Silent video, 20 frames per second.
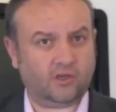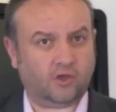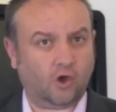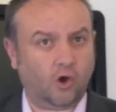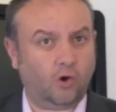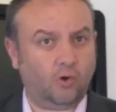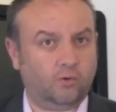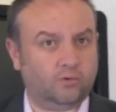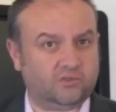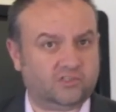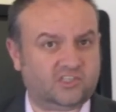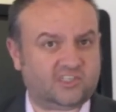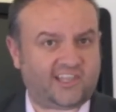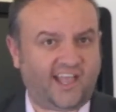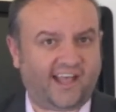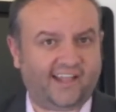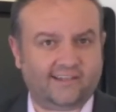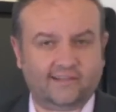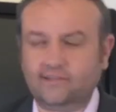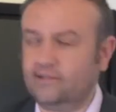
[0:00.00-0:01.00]
the gold
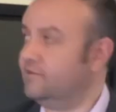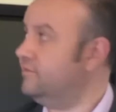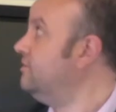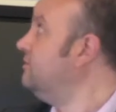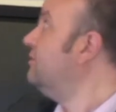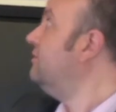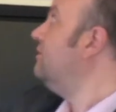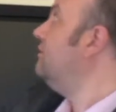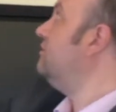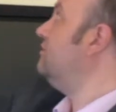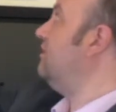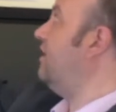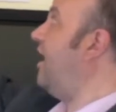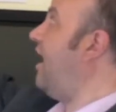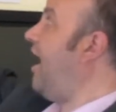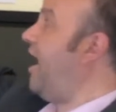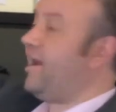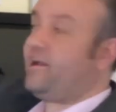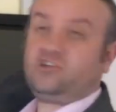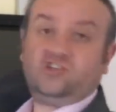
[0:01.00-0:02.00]
standard,
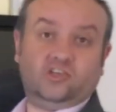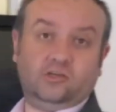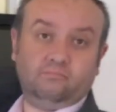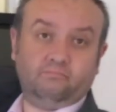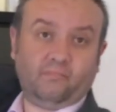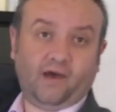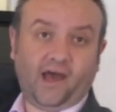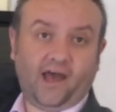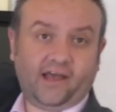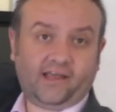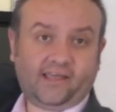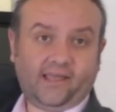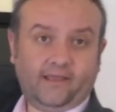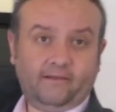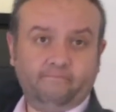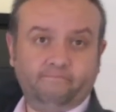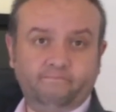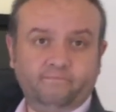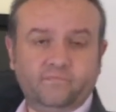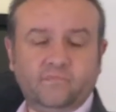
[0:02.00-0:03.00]
the action
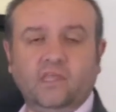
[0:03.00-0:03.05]
marking.